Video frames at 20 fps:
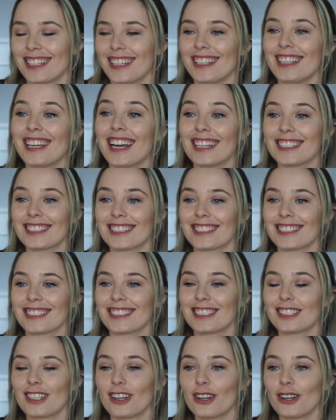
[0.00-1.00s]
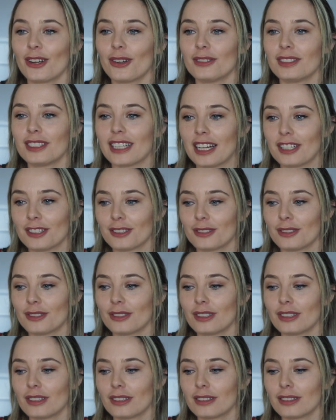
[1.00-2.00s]
Yes, so
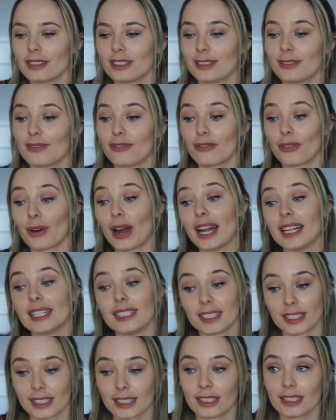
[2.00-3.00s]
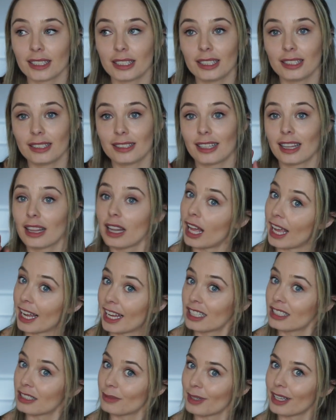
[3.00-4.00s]
Daniel's friend
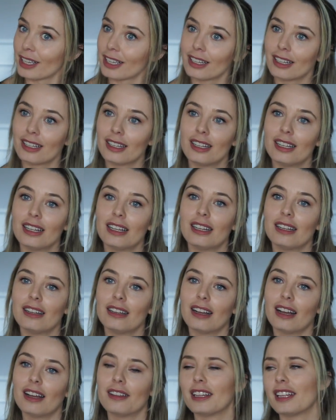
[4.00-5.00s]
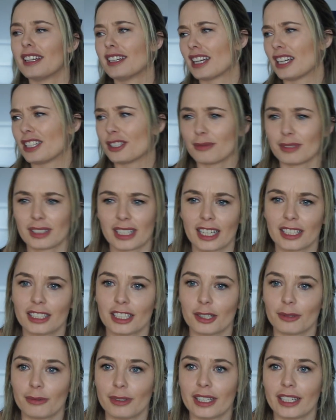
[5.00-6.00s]
liked me, and then Daniel was
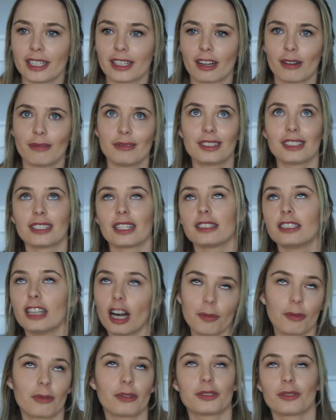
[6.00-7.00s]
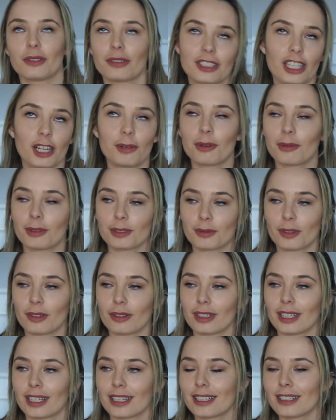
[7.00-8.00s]
acting weird and I was just like, tell me what's
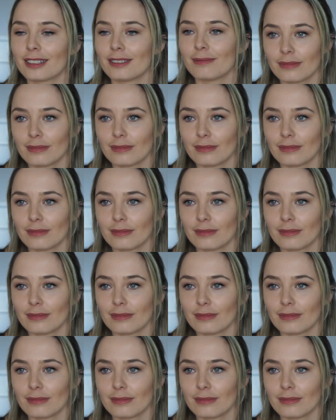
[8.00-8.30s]
wrong. Like,